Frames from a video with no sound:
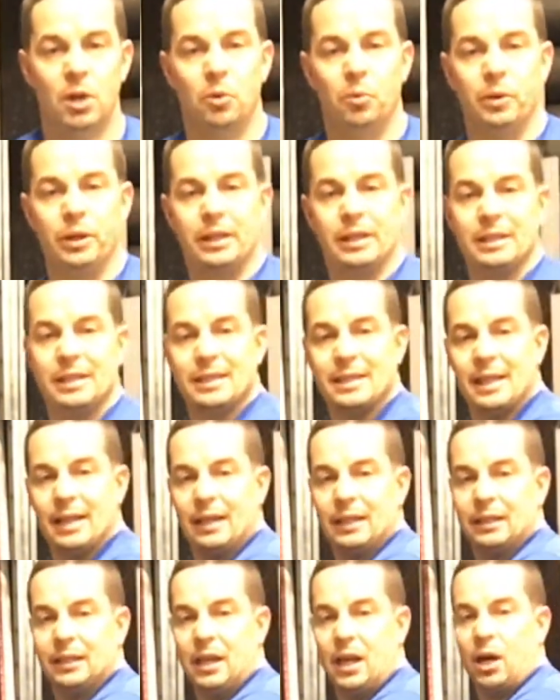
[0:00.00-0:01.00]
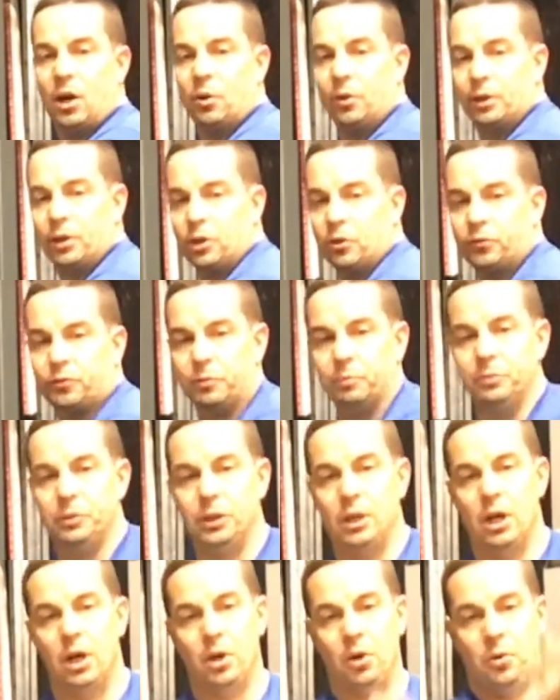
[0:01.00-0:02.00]
We can set it low and go from
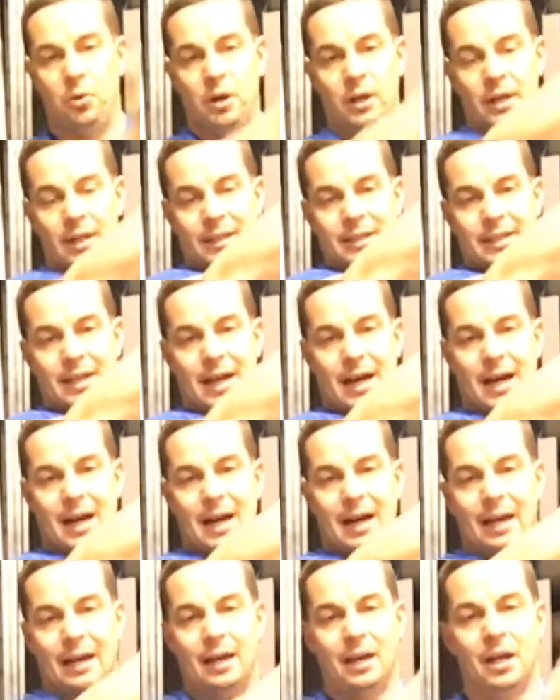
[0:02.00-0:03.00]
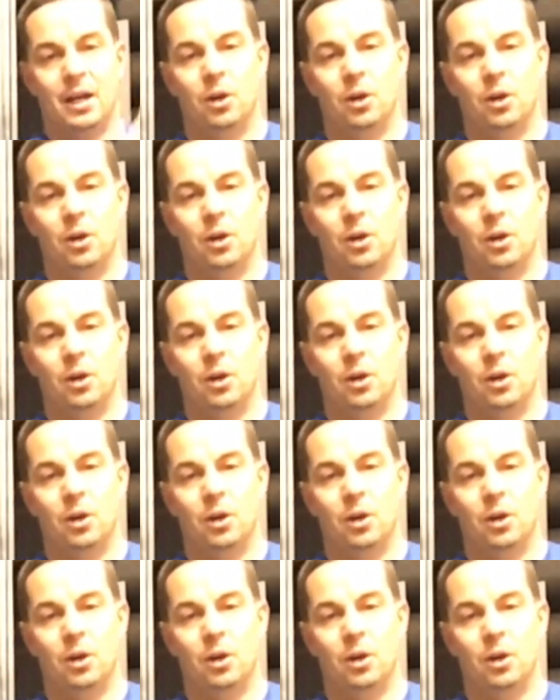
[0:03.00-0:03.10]
low to high.